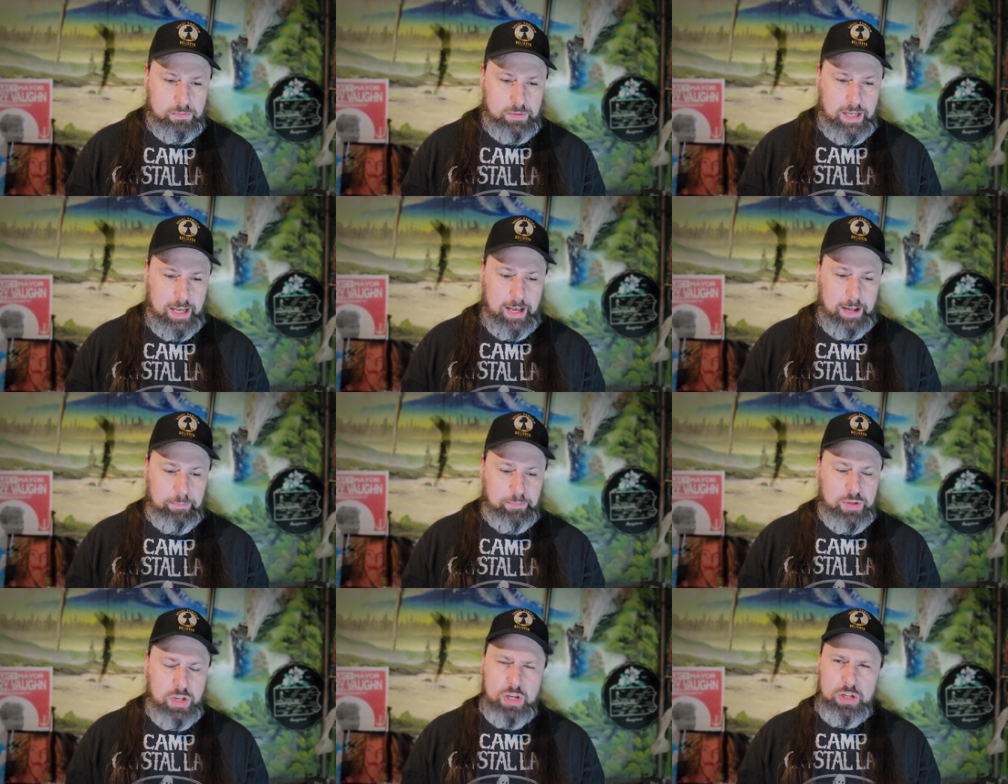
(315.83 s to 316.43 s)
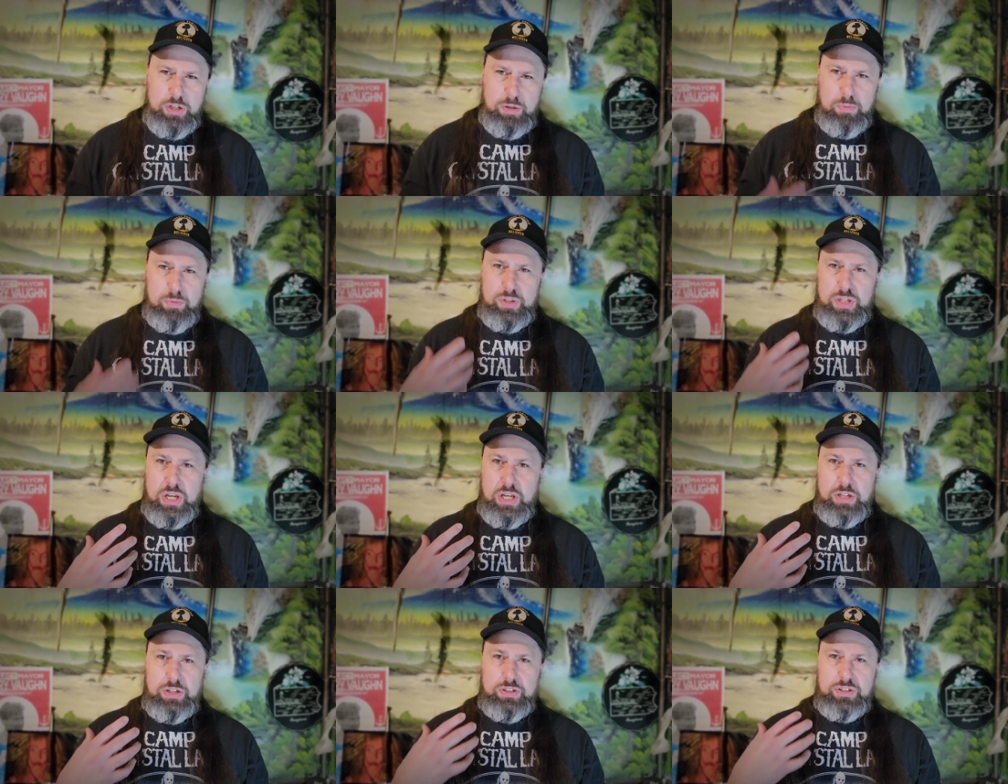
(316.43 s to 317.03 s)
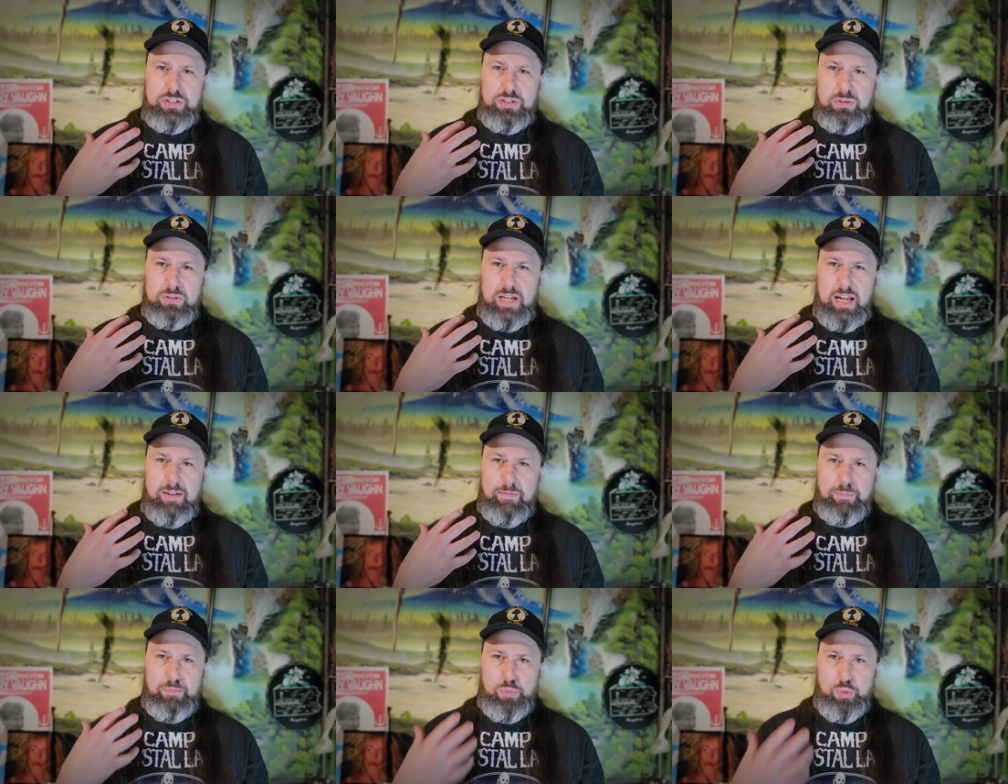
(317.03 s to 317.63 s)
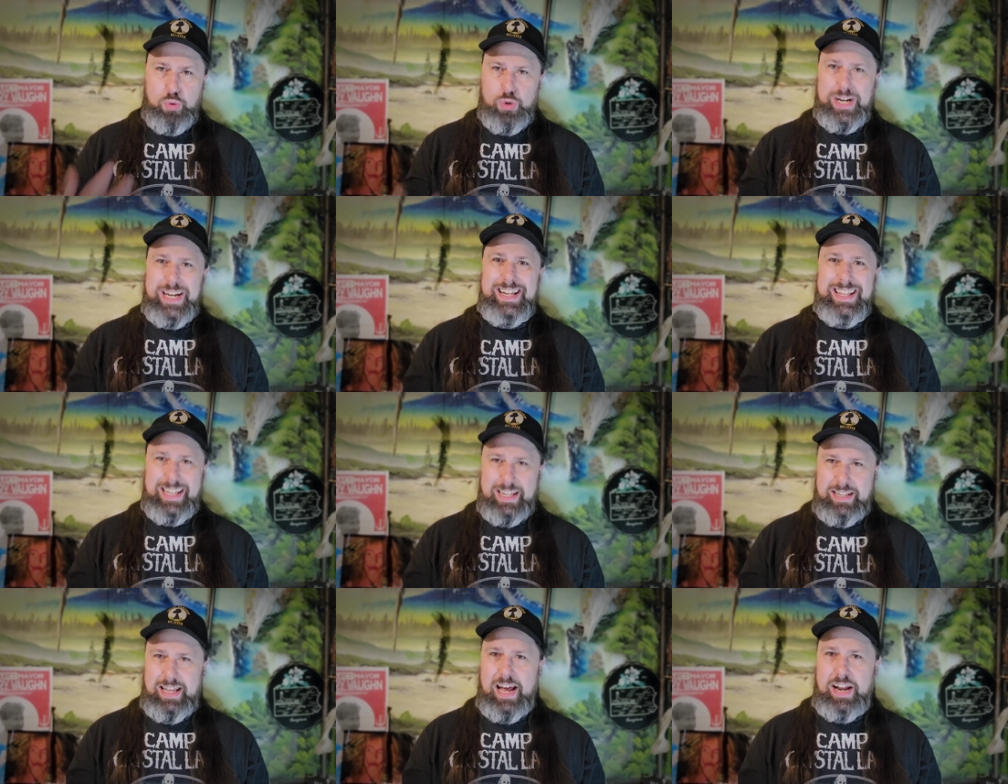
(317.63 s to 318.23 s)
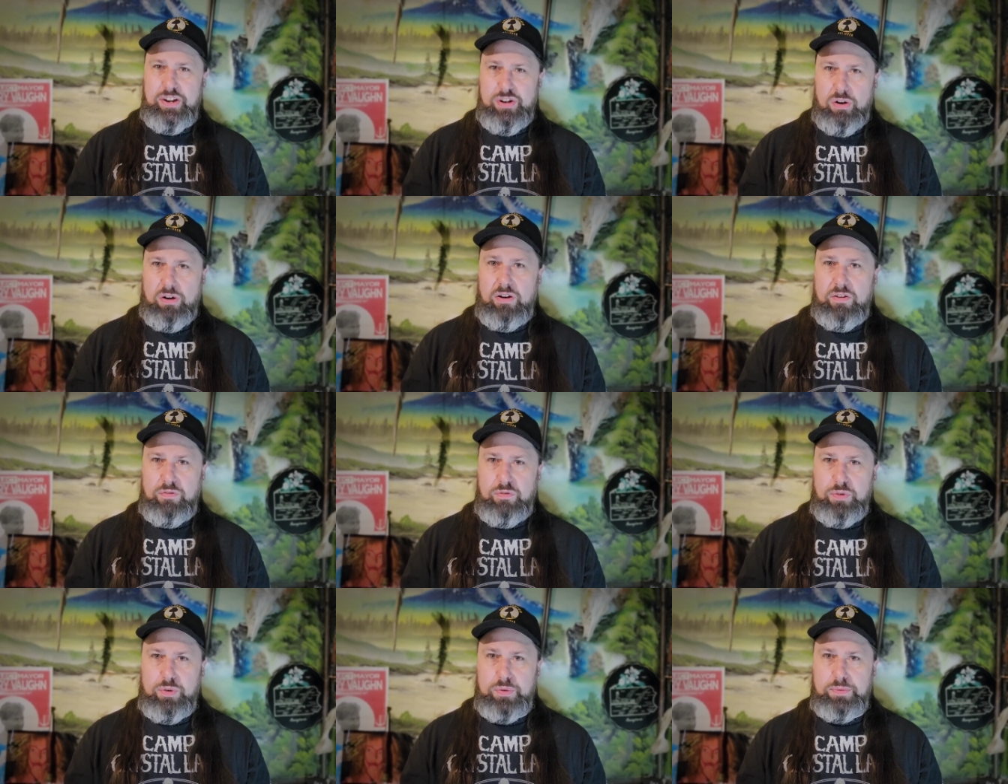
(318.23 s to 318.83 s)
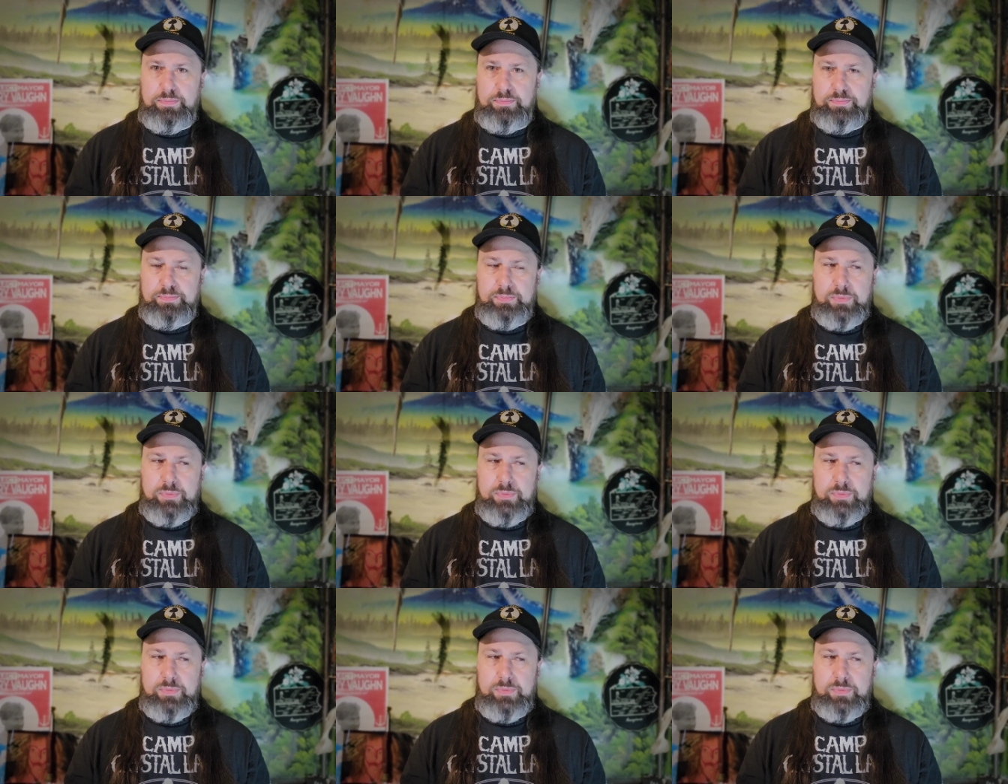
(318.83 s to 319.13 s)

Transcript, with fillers: Yeah, you're, you're still kind of breathing that dark fruit.